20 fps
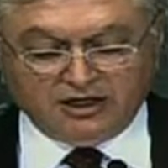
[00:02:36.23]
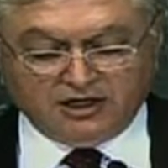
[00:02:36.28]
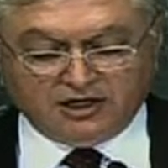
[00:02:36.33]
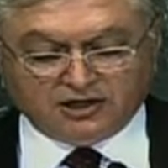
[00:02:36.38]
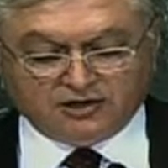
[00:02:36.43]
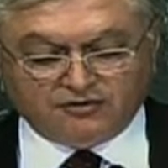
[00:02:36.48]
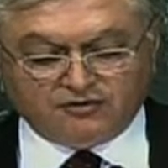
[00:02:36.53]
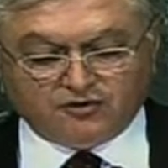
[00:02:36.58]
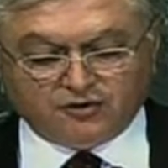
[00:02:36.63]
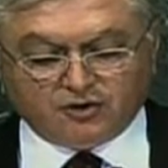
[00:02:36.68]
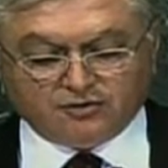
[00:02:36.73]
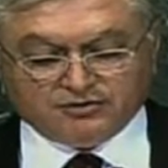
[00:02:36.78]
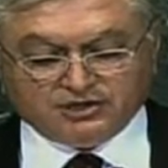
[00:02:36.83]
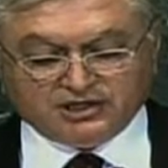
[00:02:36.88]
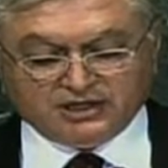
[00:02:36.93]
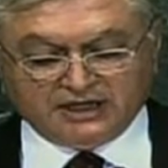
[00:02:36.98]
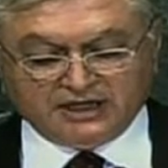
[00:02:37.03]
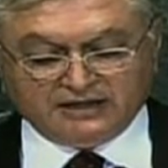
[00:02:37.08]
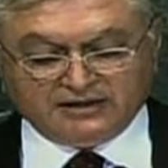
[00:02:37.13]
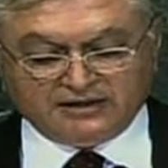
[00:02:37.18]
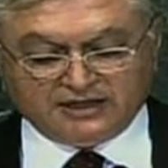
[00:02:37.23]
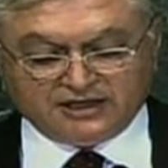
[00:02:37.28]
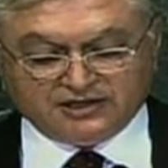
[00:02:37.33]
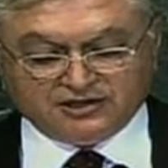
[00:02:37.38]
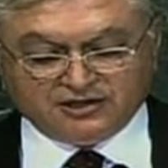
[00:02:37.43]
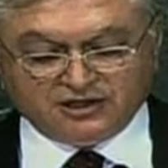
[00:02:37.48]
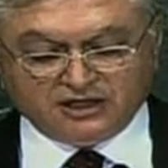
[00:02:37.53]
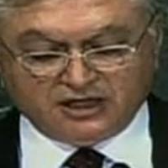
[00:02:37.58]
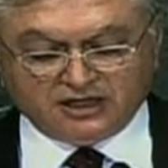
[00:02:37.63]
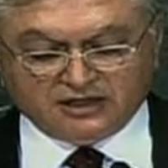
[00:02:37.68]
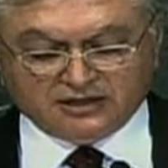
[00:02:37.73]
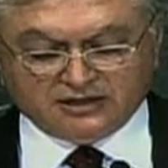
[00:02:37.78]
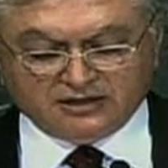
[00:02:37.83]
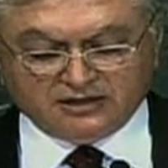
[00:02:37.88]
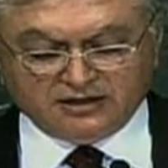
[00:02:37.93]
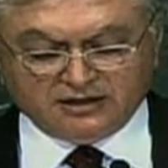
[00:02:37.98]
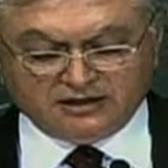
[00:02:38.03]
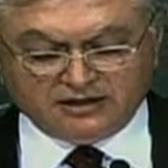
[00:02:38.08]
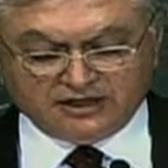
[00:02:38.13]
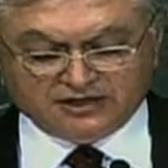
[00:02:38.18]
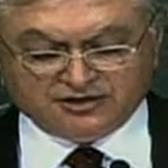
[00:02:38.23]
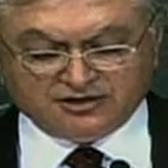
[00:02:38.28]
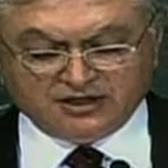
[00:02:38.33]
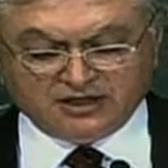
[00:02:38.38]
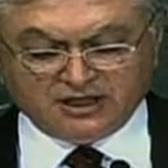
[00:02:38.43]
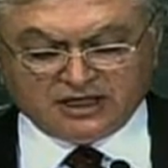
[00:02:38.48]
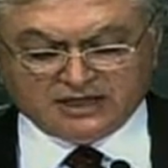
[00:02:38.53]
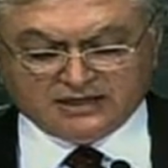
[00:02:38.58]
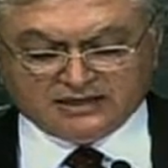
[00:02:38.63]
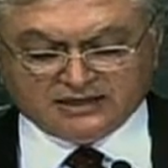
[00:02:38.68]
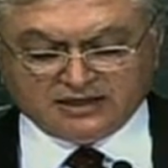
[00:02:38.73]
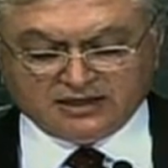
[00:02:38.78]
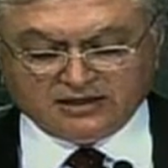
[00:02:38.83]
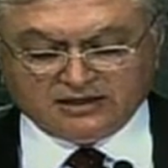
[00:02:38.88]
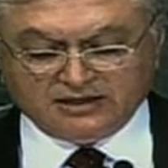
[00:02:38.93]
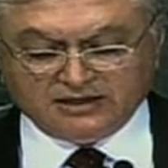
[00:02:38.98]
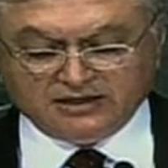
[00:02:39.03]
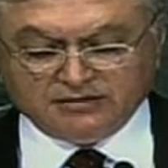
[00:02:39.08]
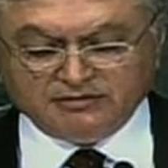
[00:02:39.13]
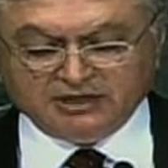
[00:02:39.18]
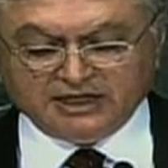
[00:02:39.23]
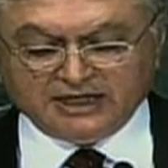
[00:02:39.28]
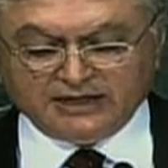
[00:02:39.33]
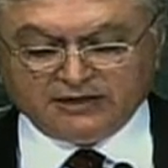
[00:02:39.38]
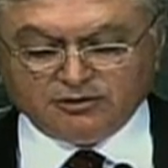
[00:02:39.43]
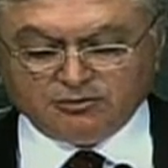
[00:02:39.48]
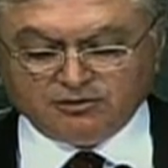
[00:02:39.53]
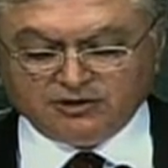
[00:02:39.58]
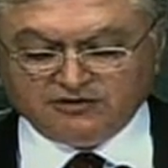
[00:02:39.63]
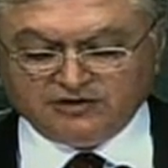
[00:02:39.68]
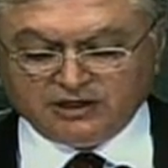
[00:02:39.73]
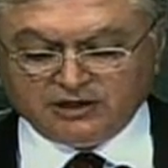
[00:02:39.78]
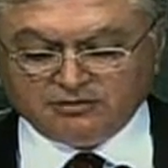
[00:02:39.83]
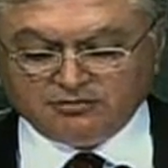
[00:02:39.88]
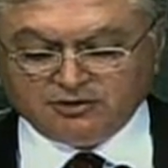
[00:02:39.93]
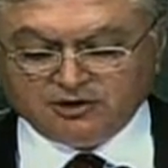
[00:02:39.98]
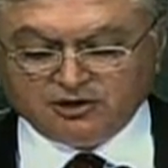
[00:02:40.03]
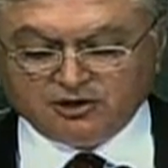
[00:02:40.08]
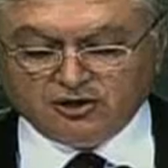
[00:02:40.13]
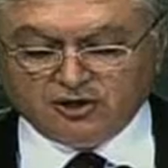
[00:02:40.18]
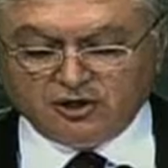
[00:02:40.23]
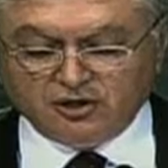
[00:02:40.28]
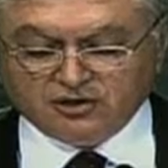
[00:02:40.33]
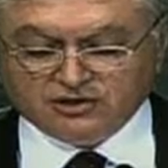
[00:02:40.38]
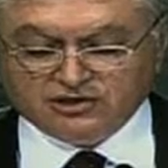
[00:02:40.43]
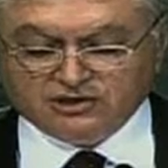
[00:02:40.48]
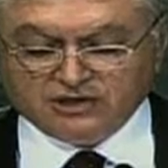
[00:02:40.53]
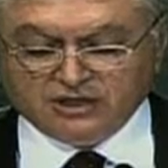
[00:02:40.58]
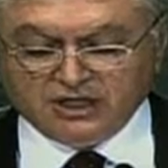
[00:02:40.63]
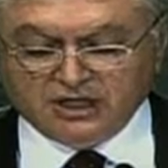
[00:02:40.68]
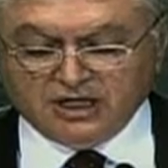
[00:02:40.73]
reforms and nationalizing the Millennium Development Goals